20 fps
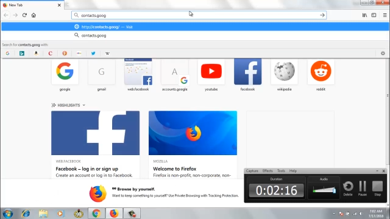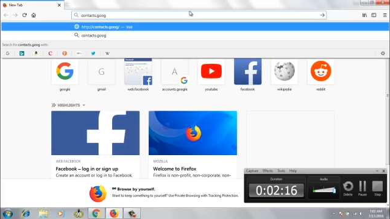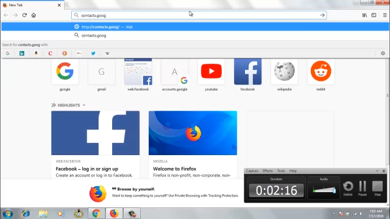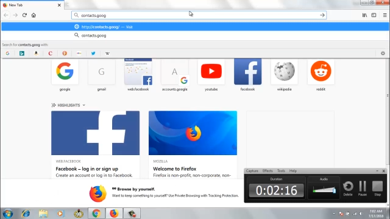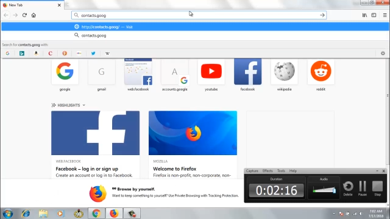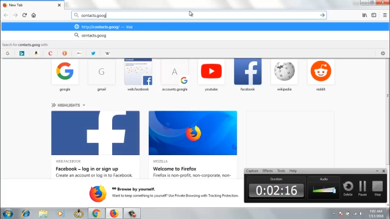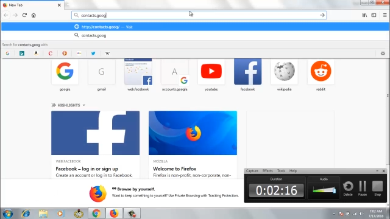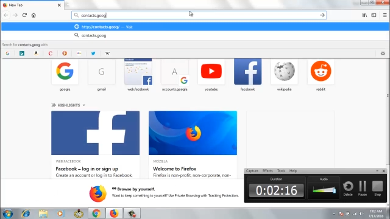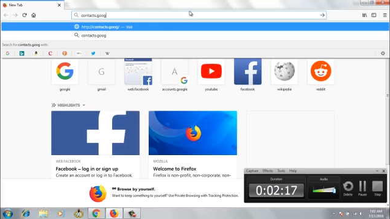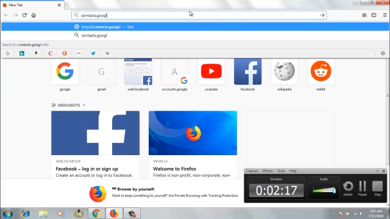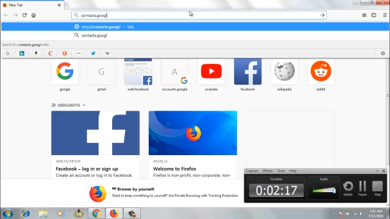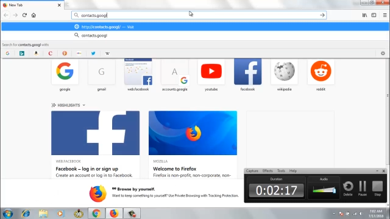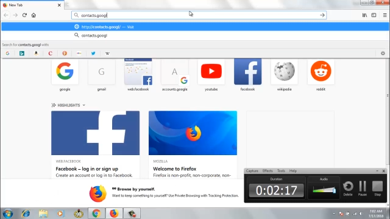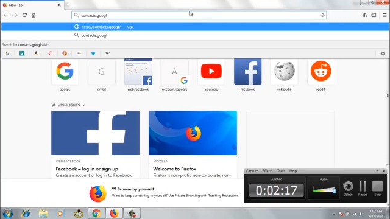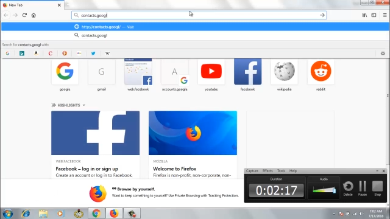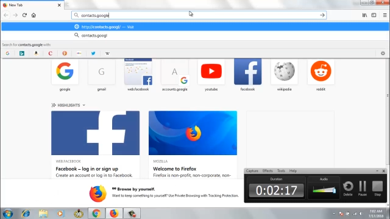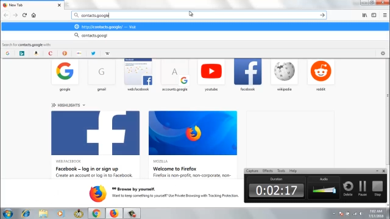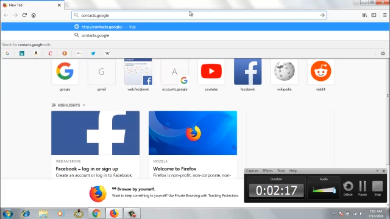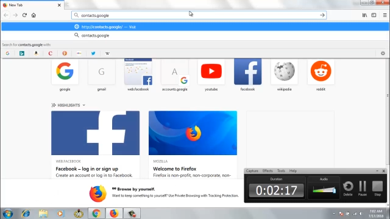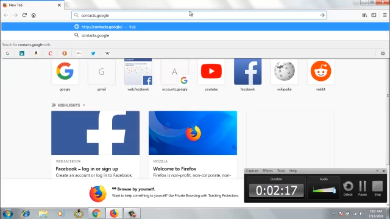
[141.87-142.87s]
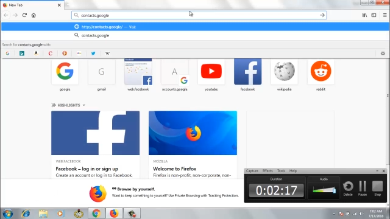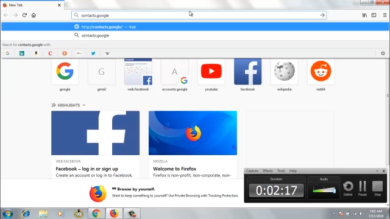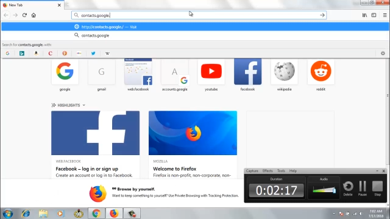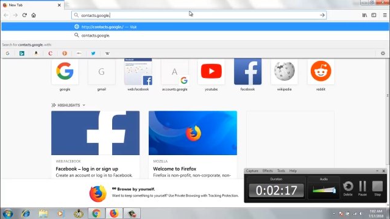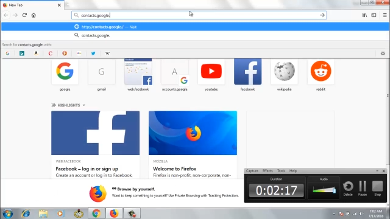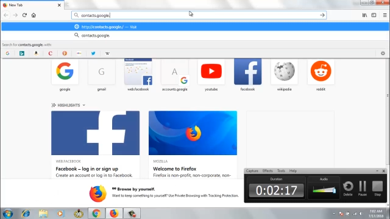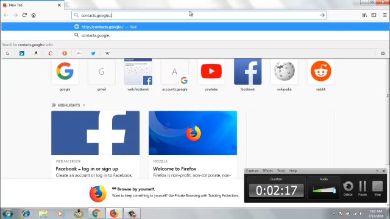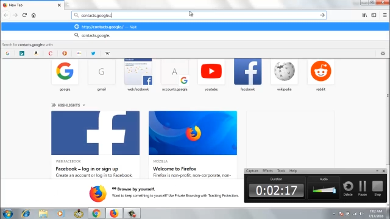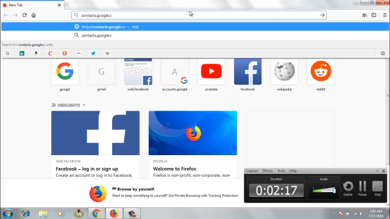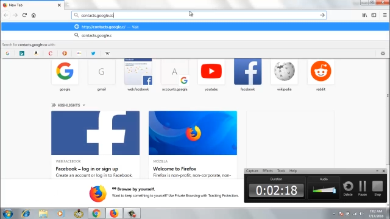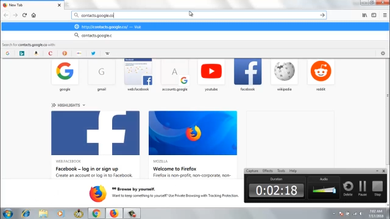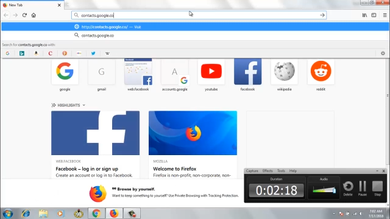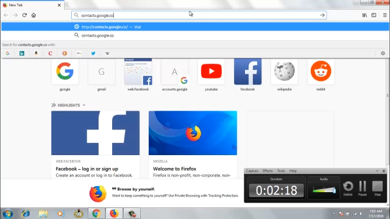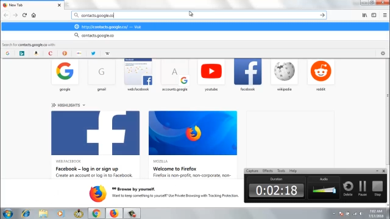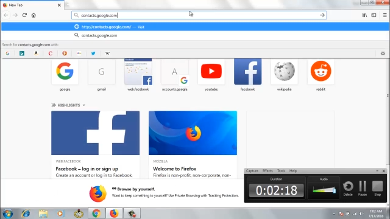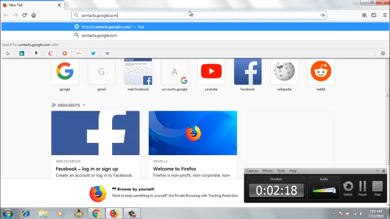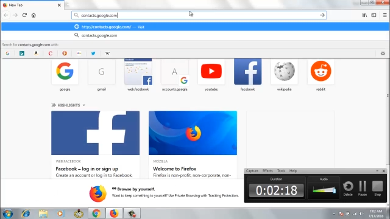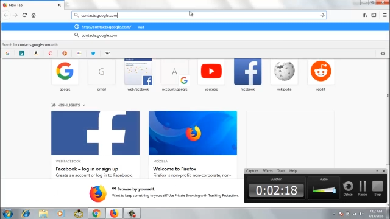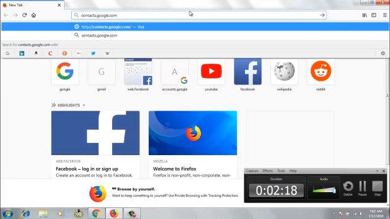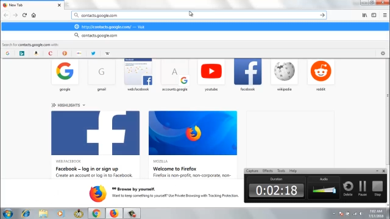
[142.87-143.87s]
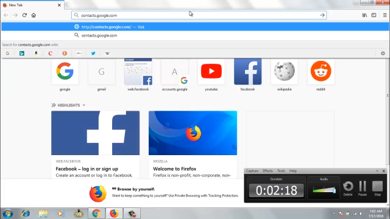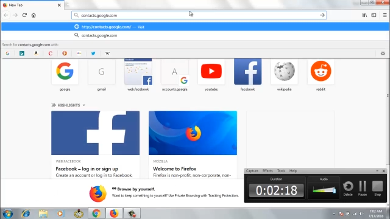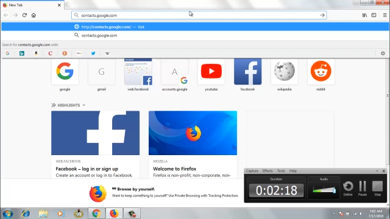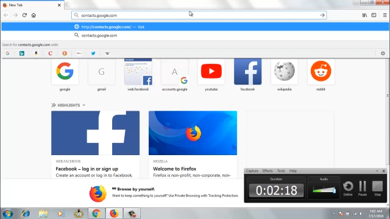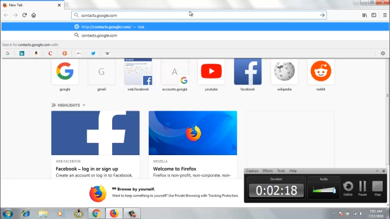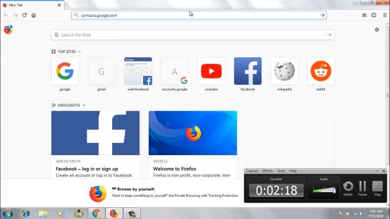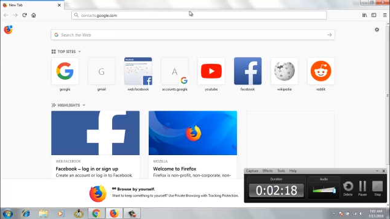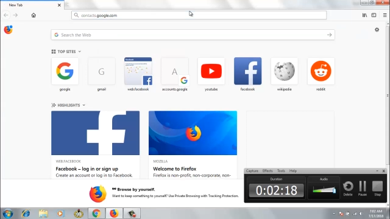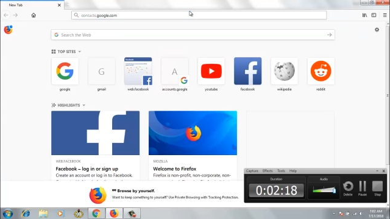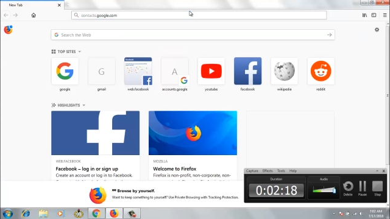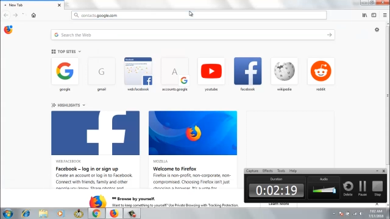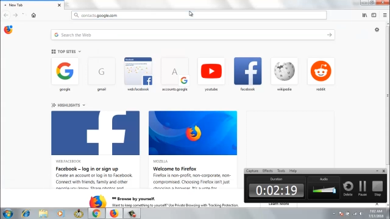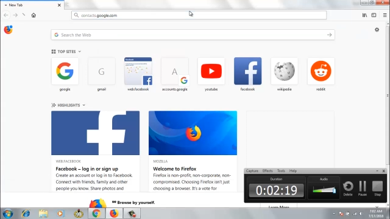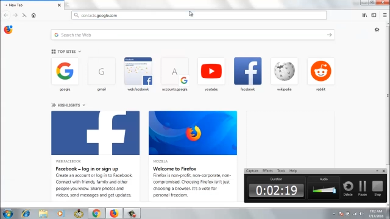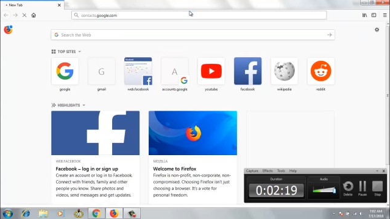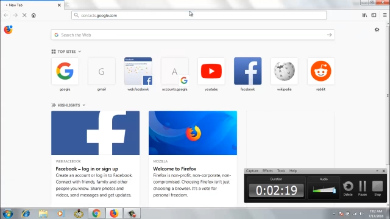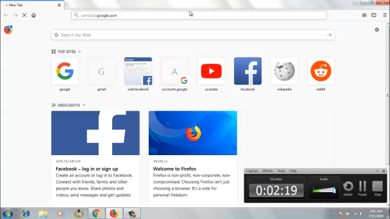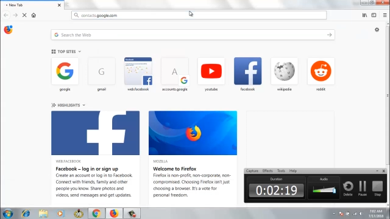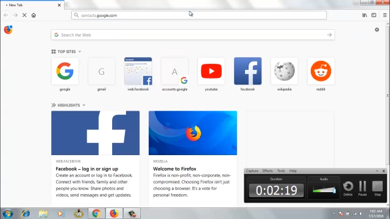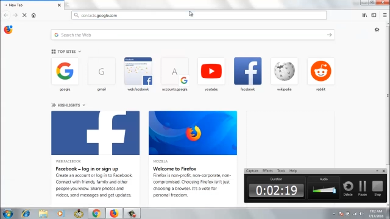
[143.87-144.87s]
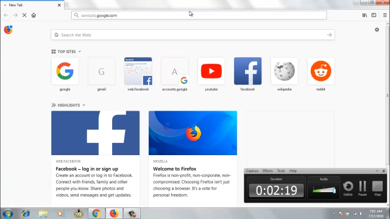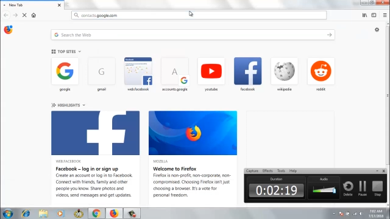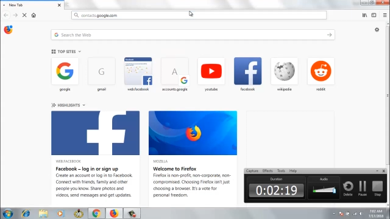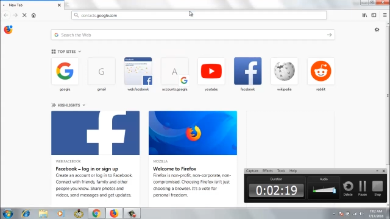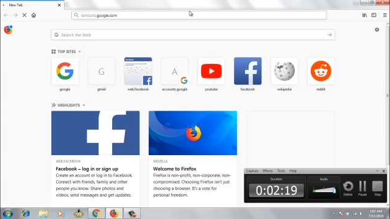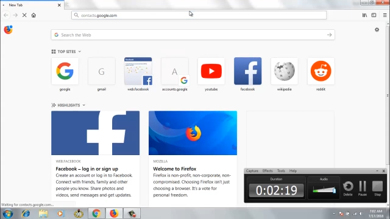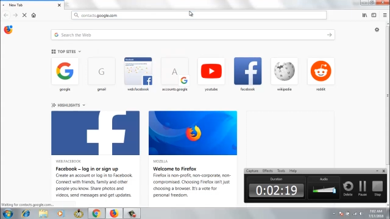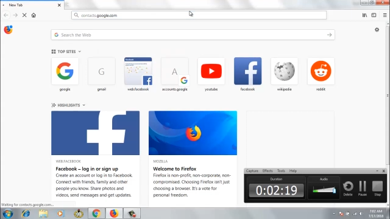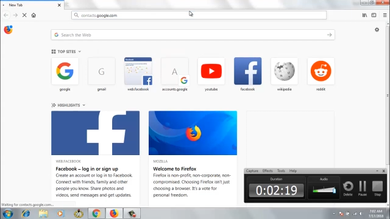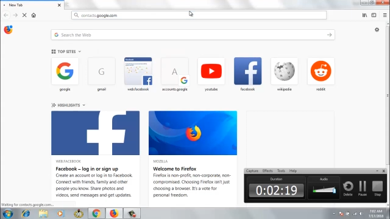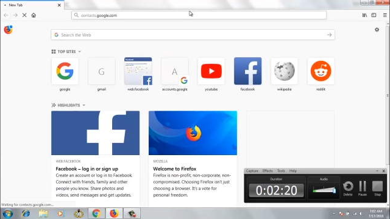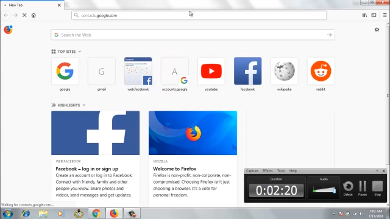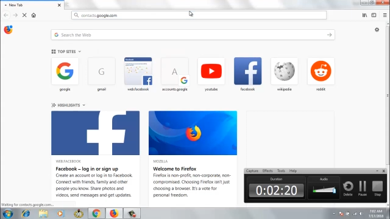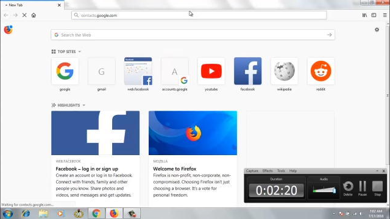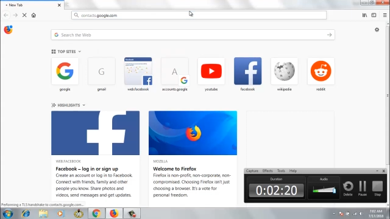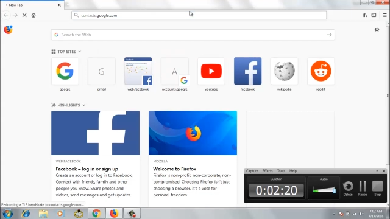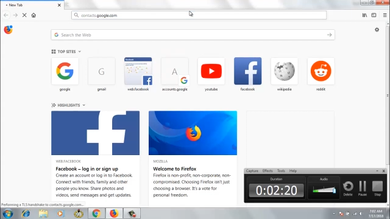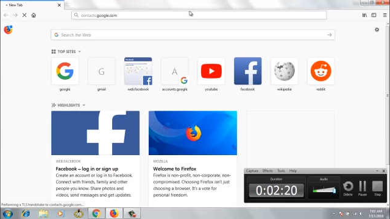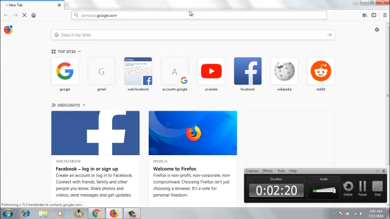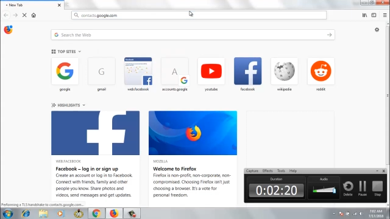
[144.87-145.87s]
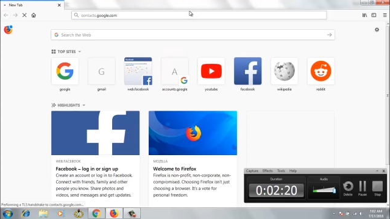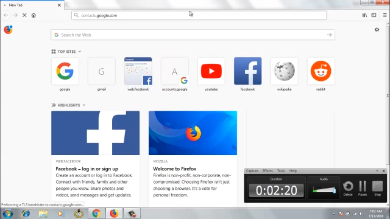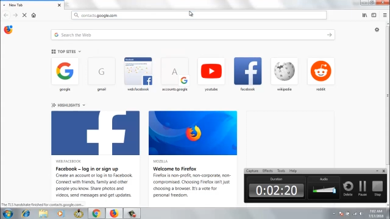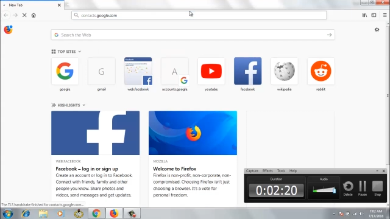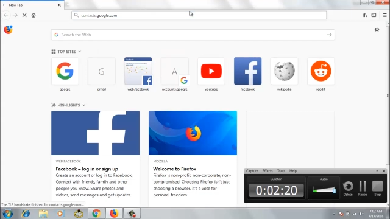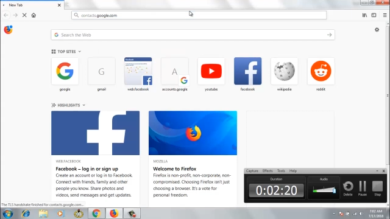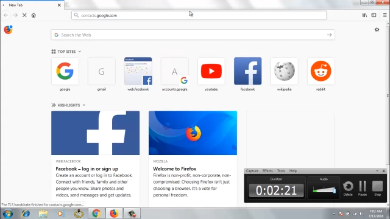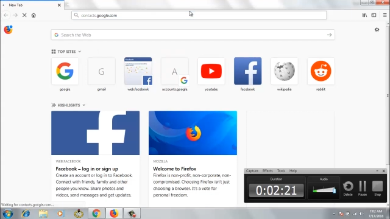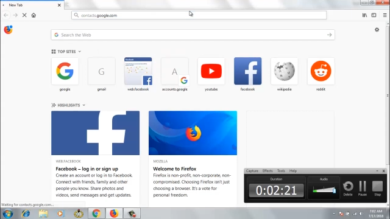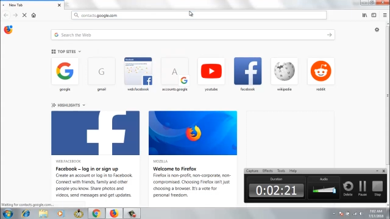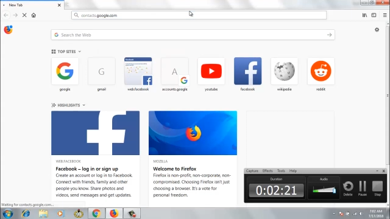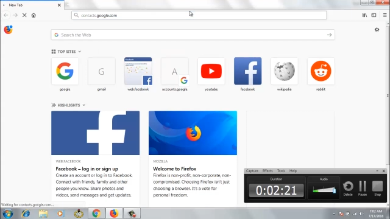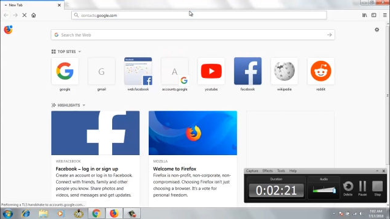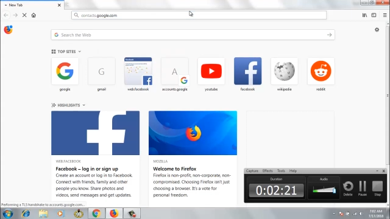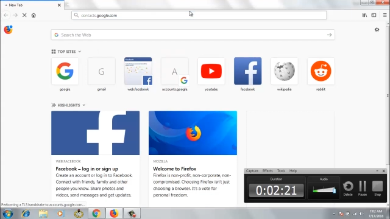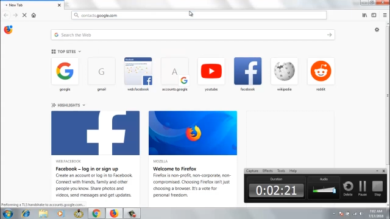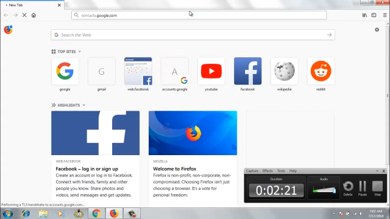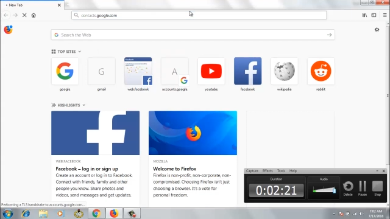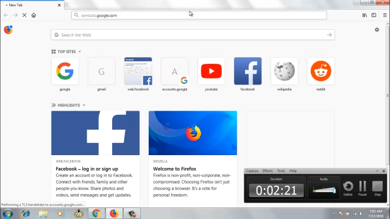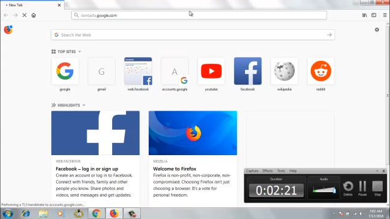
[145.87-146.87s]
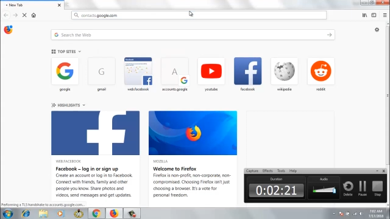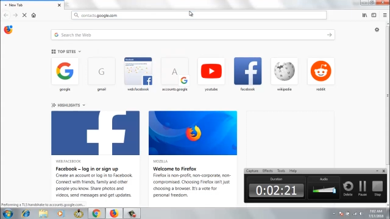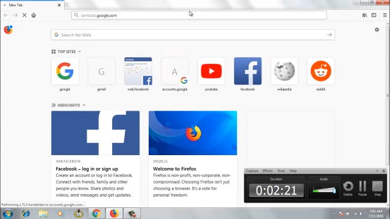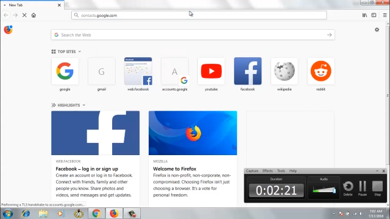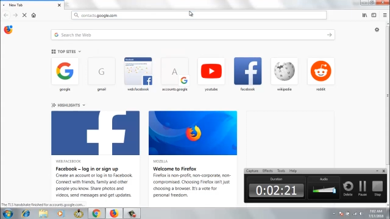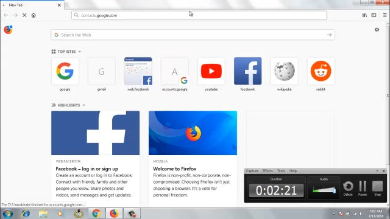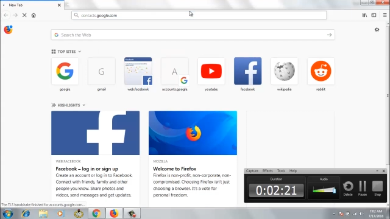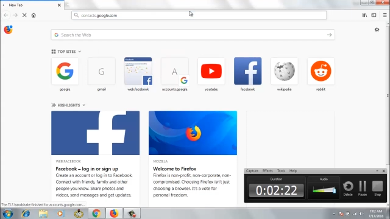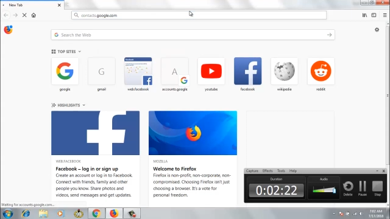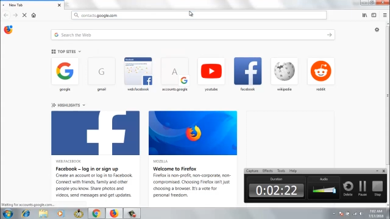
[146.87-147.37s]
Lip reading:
(no speaker visible)